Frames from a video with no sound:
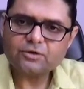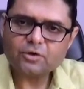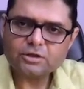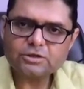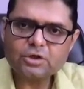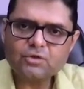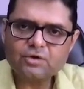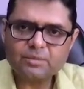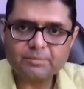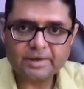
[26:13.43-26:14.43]
crossing
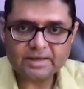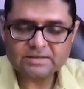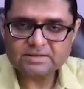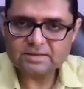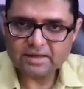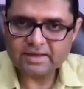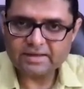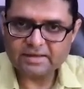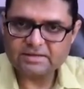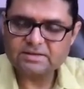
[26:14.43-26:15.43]
over breaks
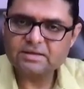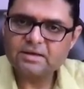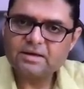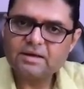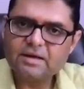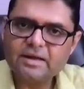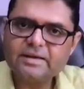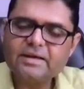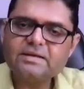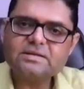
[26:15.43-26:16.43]
linkage.
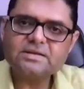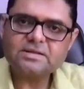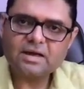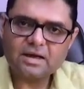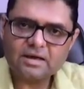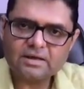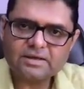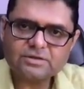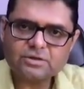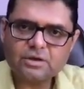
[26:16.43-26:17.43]
Linkage is the
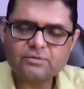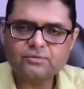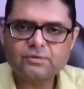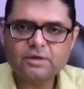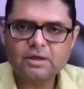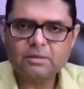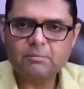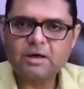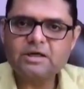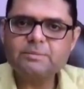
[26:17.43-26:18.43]
occurrence of
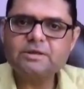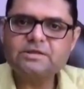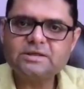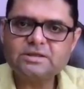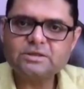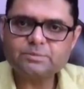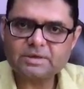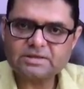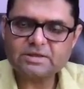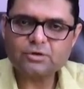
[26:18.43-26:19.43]
multiple genes
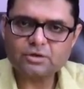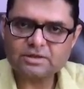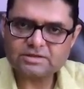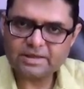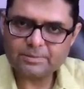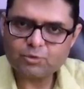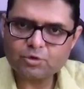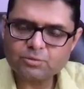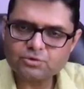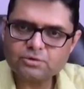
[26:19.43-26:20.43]
present on the same
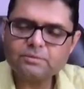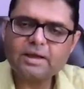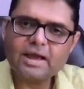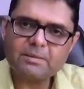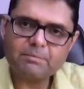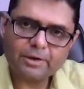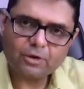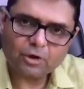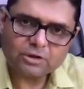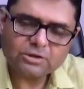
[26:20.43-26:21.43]
chromosome, and
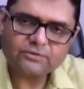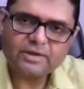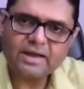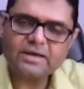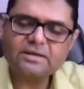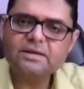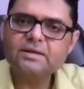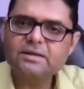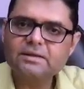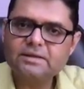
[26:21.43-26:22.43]
because of that,
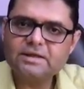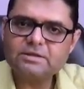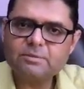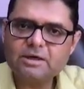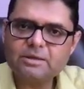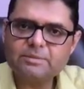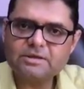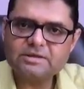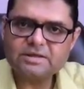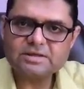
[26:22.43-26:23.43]
these
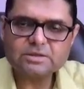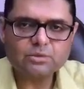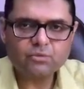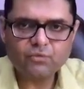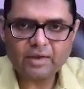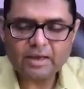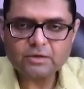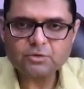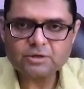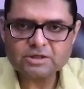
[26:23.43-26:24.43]
multiple genes fail
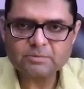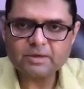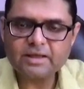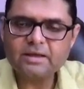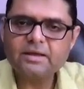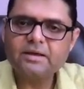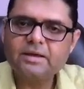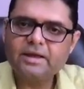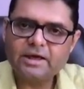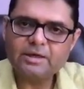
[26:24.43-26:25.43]
to display
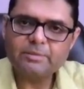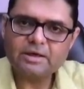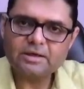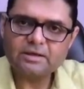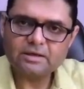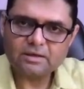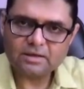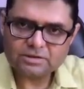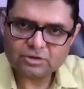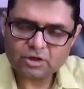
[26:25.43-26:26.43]
independent
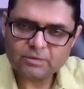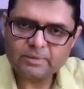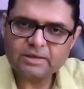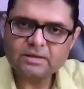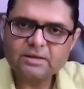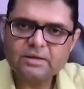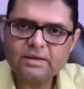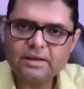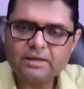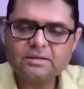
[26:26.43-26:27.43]
assortment
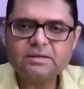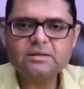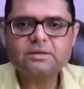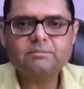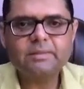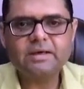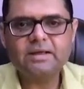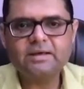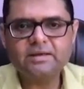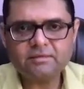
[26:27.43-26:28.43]
in the
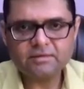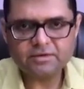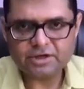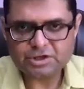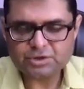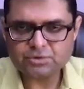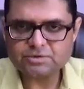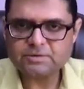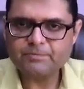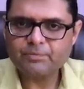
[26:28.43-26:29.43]
Mendelian
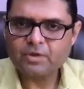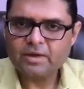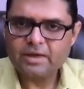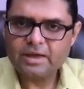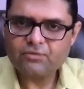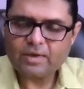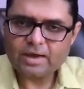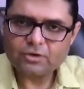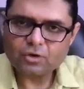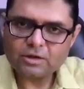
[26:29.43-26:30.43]
ratios. If
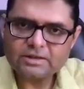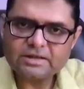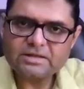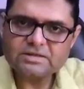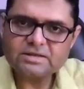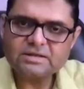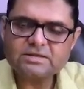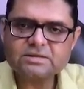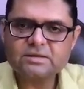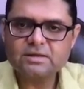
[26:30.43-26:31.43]
at all these
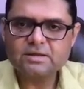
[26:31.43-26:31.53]
genes